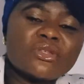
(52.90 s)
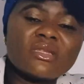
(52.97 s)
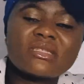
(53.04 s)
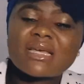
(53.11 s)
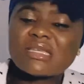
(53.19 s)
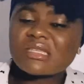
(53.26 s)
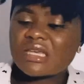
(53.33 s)

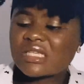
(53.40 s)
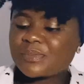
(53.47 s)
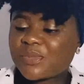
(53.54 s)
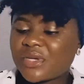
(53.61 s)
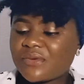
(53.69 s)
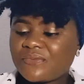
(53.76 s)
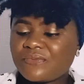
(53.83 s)
It has
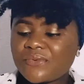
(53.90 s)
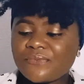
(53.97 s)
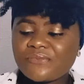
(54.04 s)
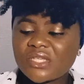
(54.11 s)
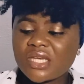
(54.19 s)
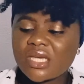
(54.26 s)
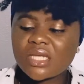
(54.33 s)
SPF
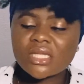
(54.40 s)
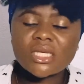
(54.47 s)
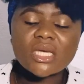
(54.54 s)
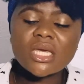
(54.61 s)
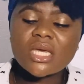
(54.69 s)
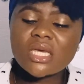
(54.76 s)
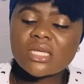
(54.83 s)
15.
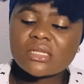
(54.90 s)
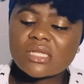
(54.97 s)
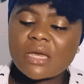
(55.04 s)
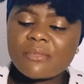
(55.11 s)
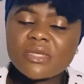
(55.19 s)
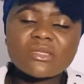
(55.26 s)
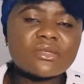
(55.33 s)

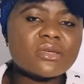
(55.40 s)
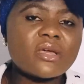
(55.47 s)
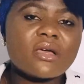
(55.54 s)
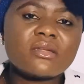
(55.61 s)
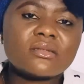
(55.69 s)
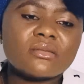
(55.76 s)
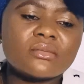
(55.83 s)
That means you
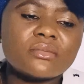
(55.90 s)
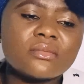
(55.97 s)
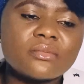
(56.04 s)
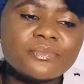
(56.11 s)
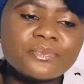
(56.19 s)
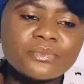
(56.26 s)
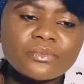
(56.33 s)
can,
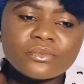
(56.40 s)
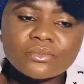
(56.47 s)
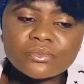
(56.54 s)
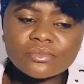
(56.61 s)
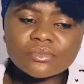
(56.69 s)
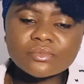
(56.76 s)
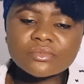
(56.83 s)

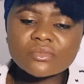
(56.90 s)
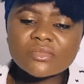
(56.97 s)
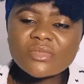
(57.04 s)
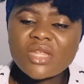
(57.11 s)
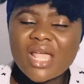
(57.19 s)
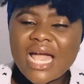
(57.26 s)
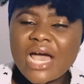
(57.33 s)

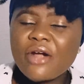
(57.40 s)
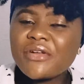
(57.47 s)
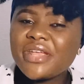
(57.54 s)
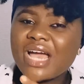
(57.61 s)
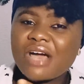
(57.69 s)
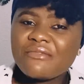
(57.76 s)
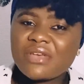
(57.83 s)
I
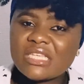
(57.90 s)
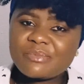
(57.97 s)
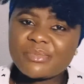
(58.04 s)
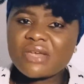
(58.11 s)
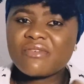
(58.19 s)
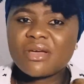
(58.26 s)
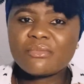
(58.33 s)
already have
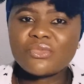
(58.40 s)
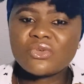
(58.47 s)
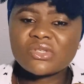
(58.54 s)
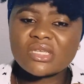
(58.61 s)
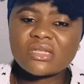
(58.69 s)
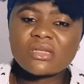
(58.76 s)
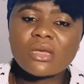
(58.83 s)
SPF I'm
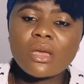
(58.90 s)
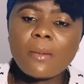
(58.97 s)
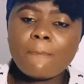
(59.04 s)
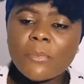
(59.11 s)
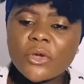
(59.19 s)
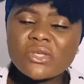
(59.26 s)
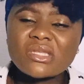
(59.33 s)
using,
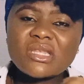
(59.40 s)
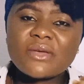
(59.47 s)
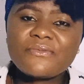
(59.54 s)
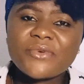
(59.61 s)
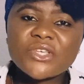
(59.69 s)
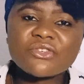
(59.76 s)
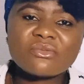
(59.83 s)
but using a
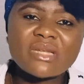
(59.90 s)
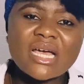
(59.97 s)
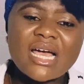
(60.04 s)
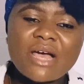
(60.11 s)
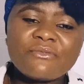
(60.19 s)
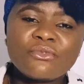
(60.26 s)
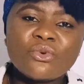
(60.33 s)
face cream that
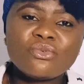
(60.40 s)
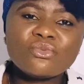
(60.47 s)
I have, you